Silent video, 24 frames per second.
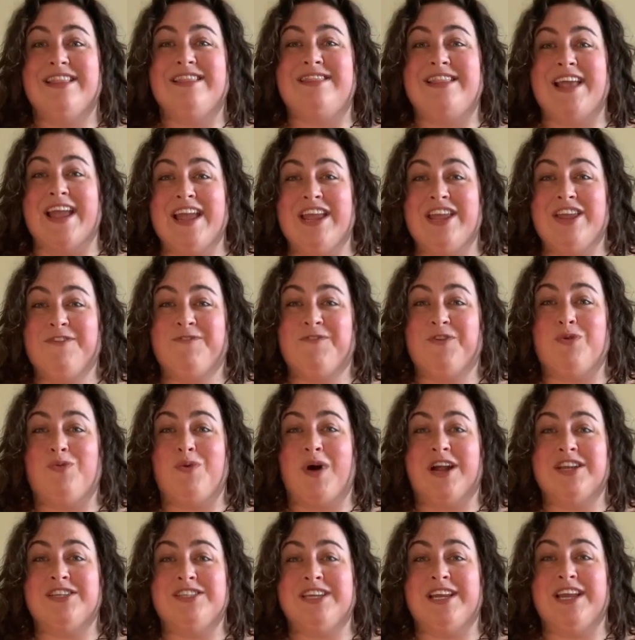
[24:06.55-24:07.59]
Thank you for
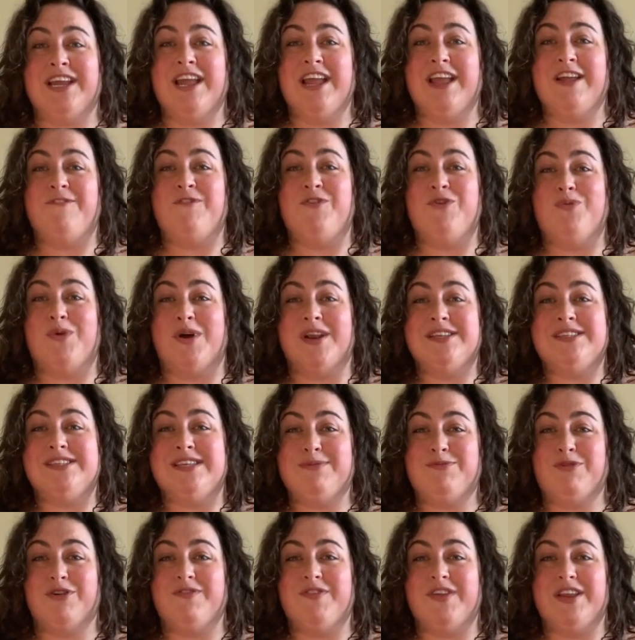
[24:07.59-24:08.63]
watching. If you want to see
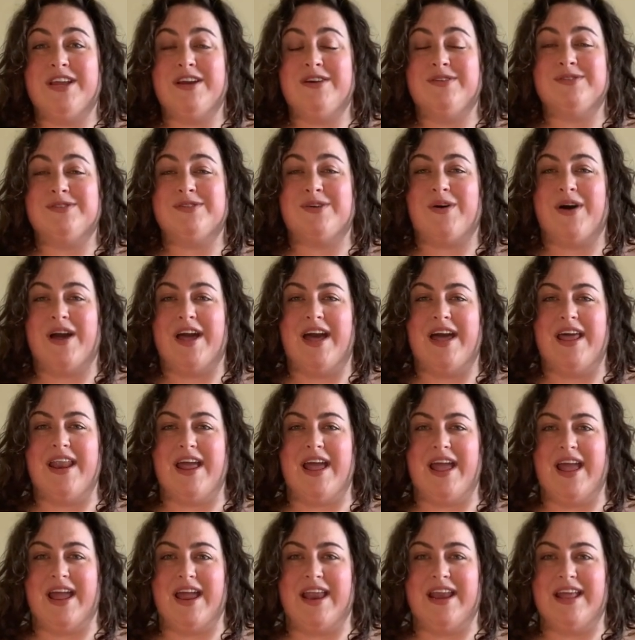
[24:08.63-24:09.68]
more videos, go ahead
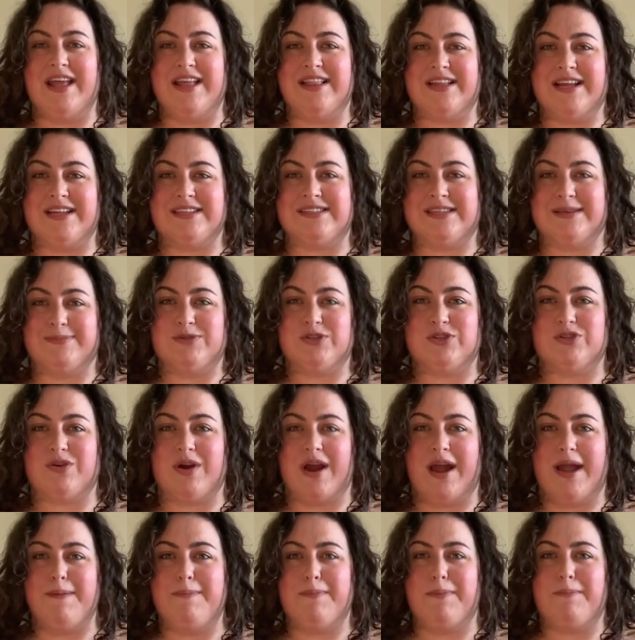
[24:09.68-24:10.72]
and hit that
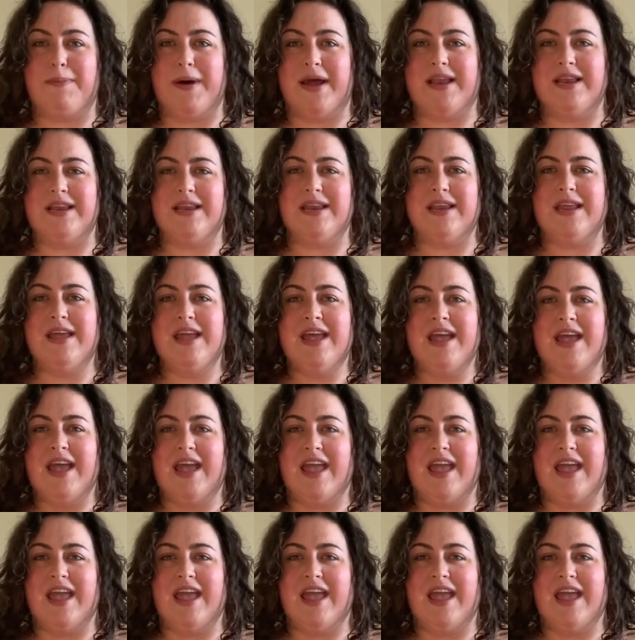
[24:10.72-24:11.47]
subscribe button.